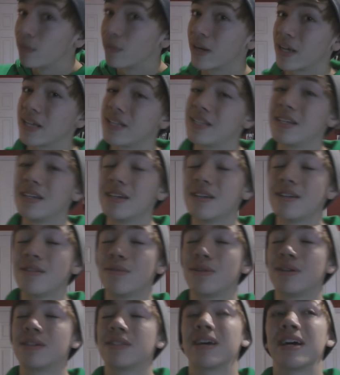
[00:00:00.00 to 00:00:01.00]
what I
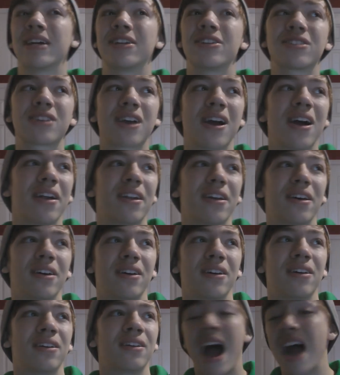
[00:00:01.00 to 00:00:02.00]
did was I just kind
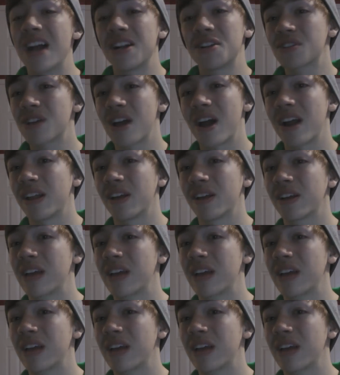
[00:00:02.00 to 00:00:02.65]
of I just kind